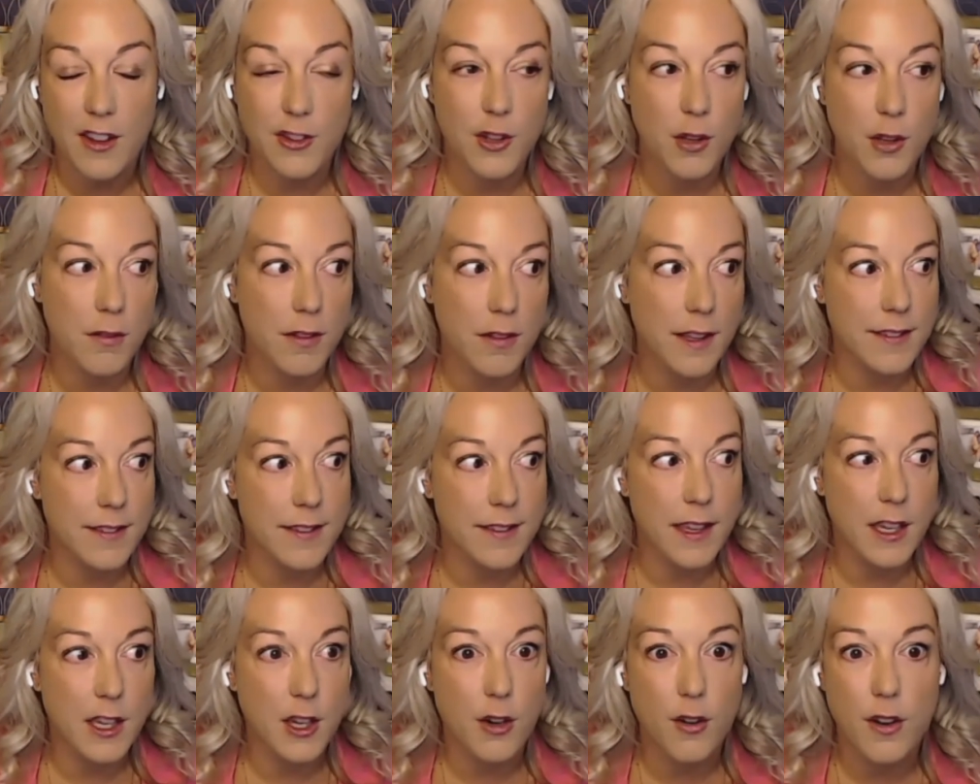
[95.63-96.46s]
So let's
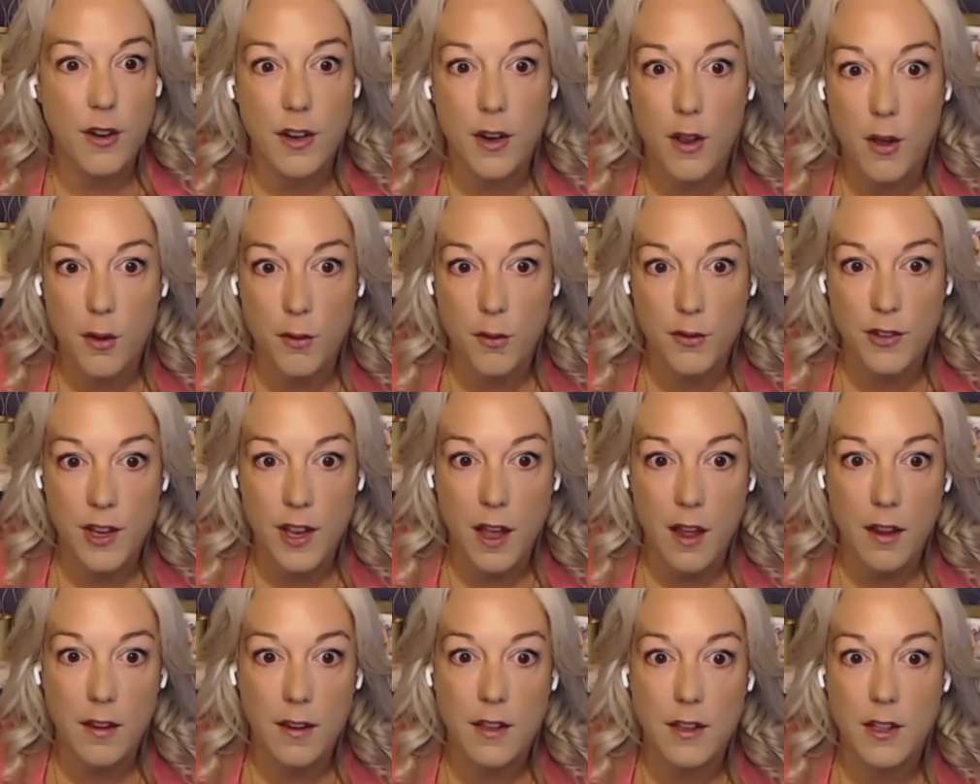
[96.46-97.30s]
say you're in a
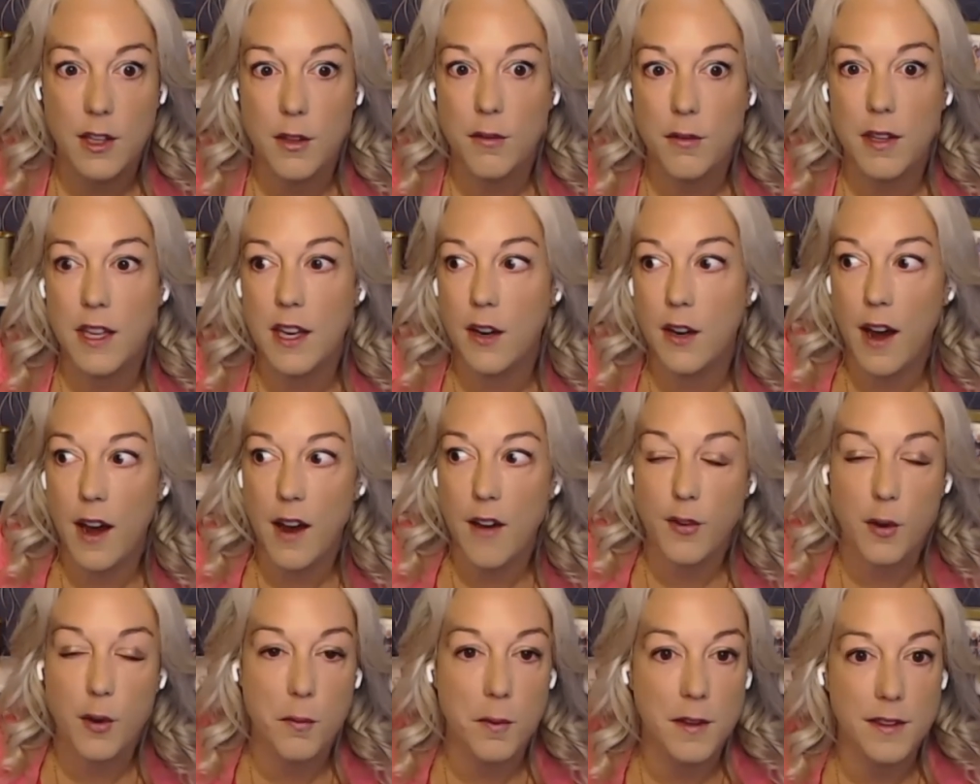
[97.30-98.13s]
hotel and you hear
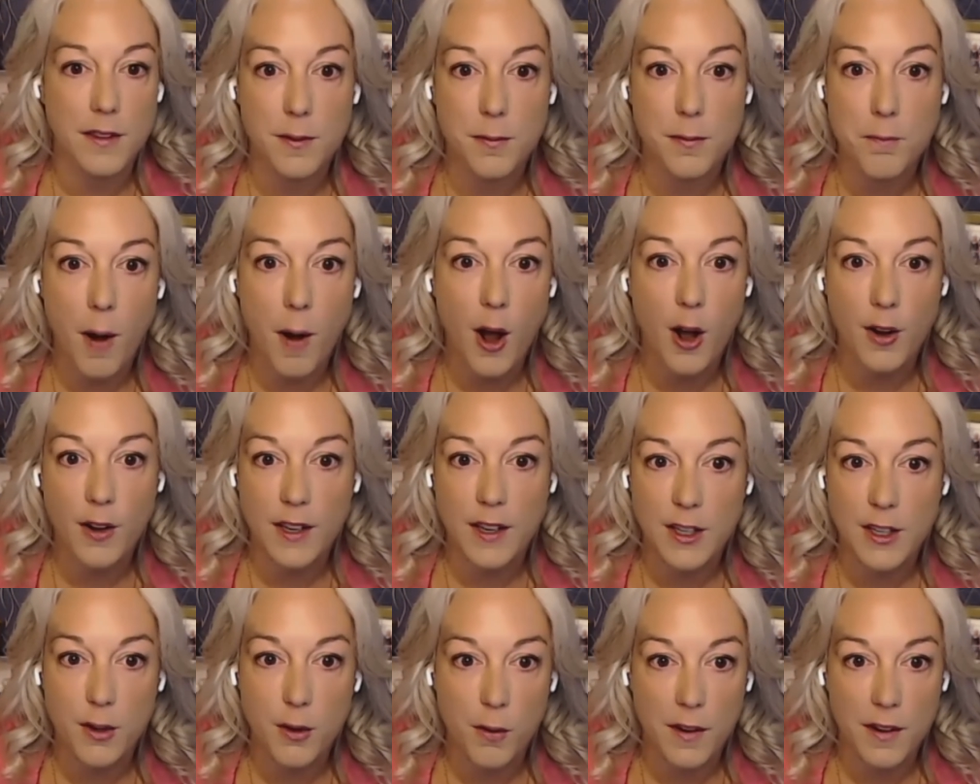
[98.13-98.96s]
everyone's
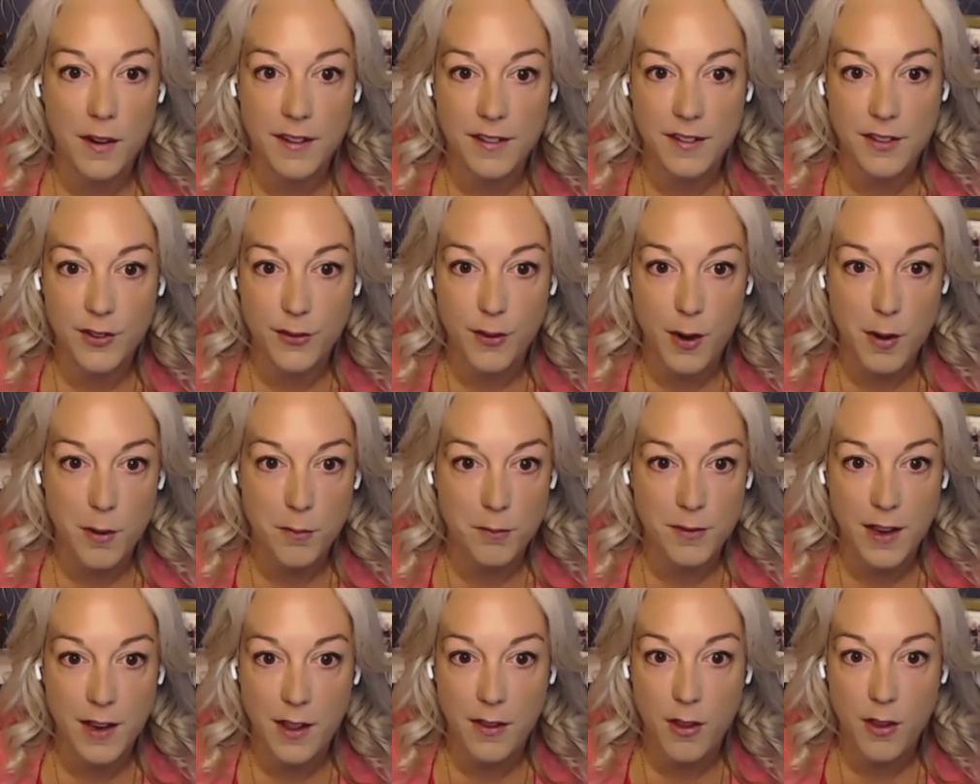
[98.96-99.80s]
party noise
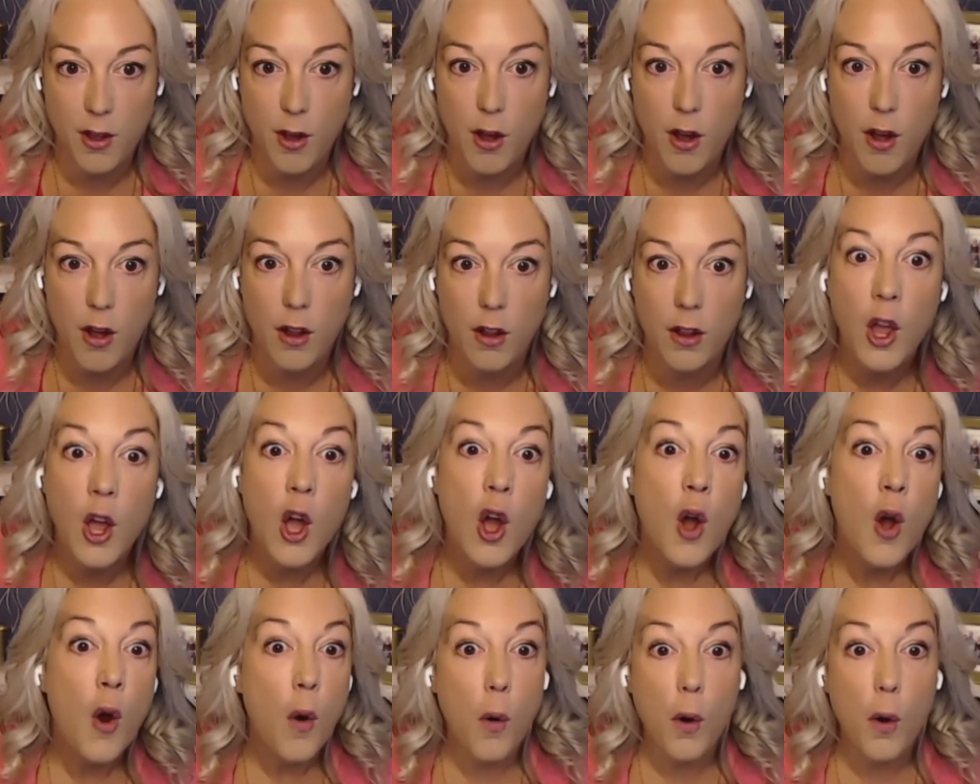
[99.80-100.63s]
from down the hall,
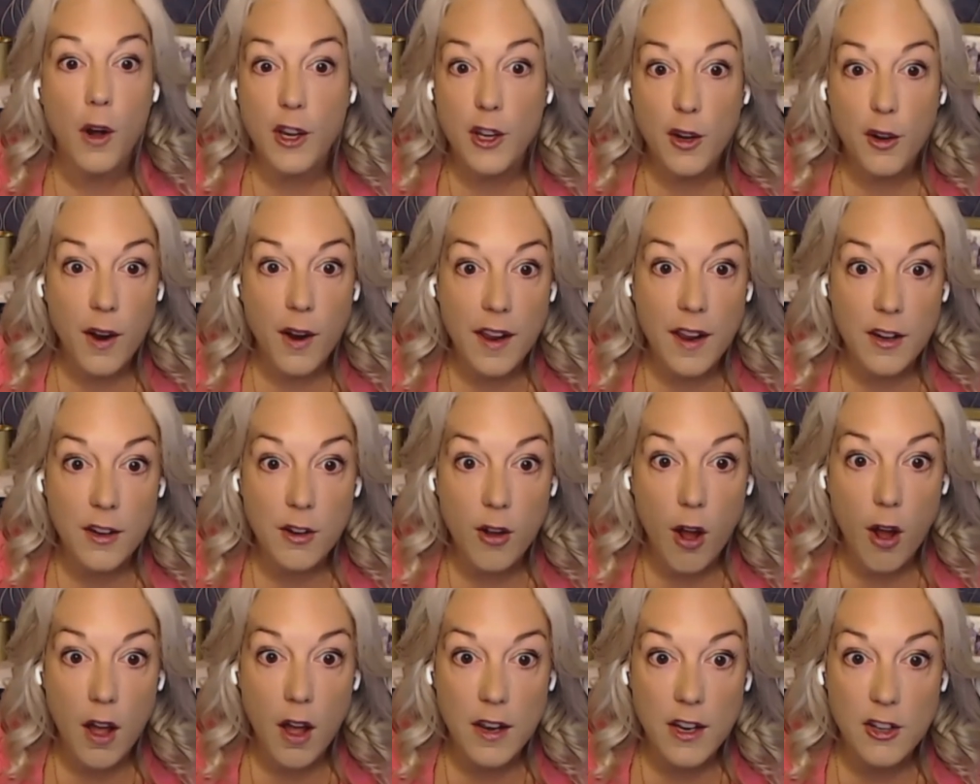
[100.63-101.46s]
or you're at a
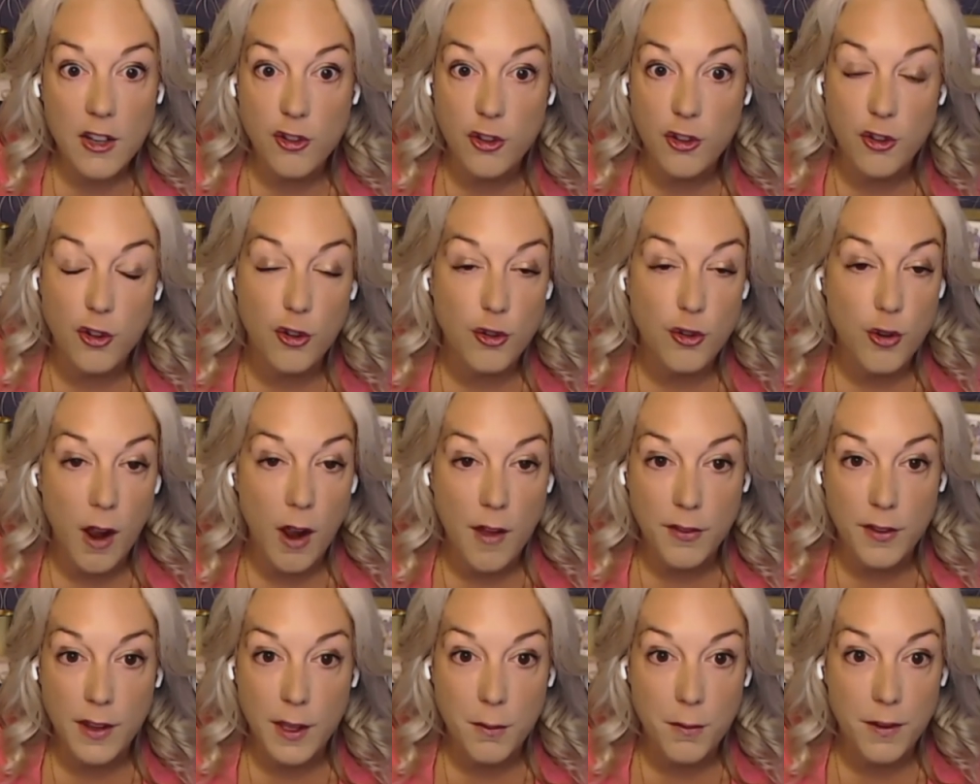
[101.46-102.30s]
cottage and you're
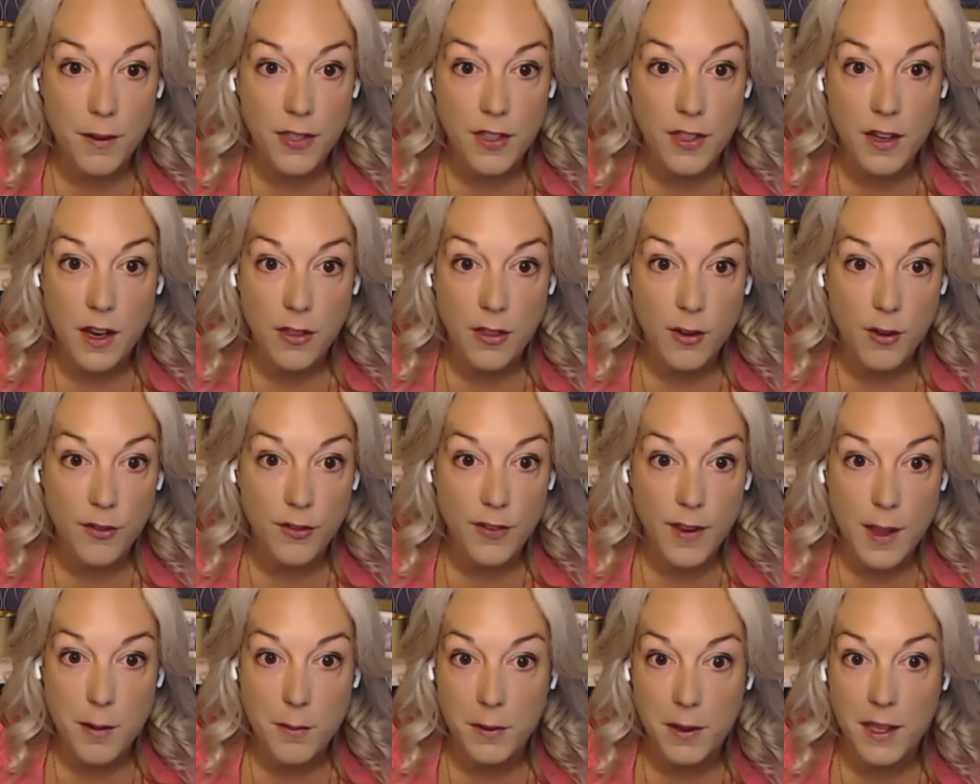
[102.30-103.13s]
traveling with another
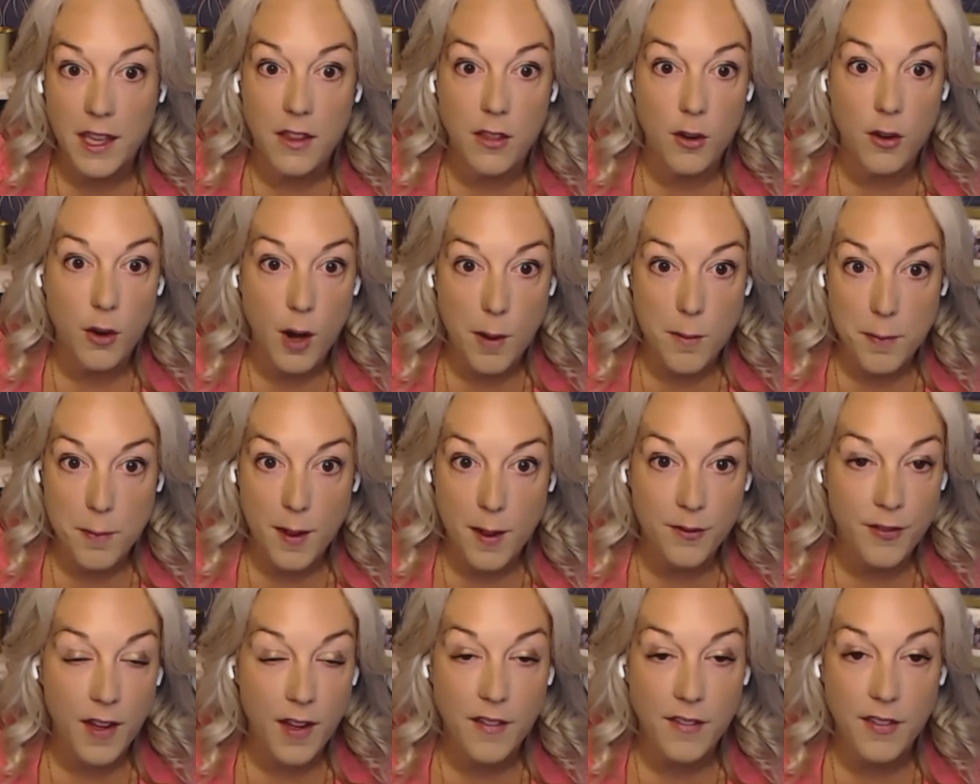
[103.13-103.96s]
family and they're up
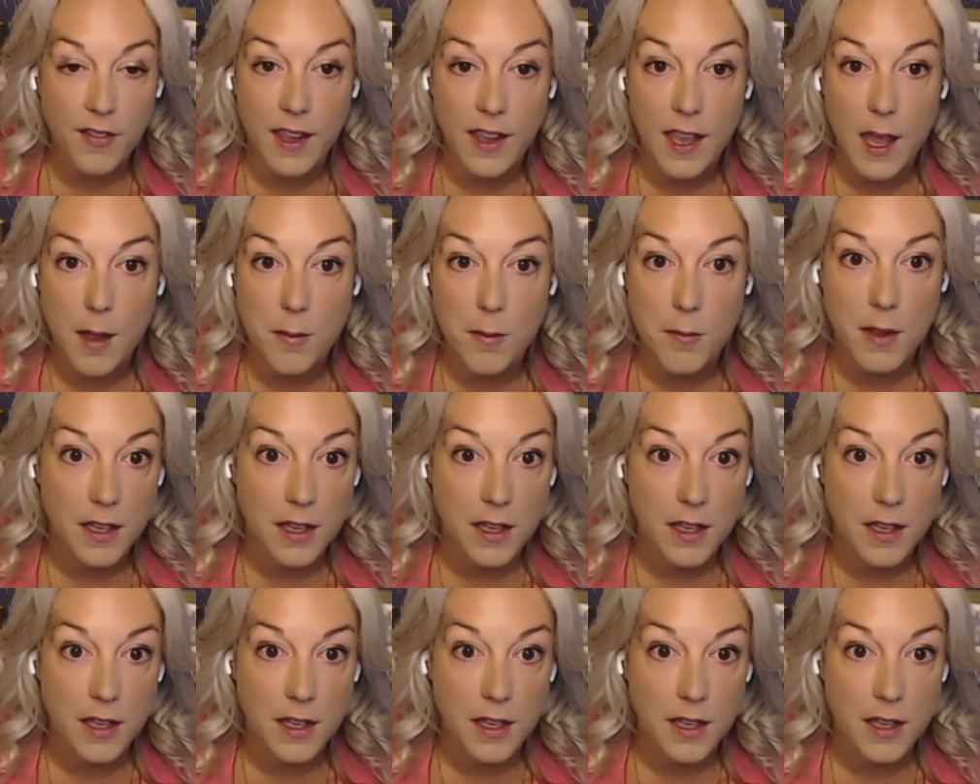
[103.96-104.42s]
at 5 a.m.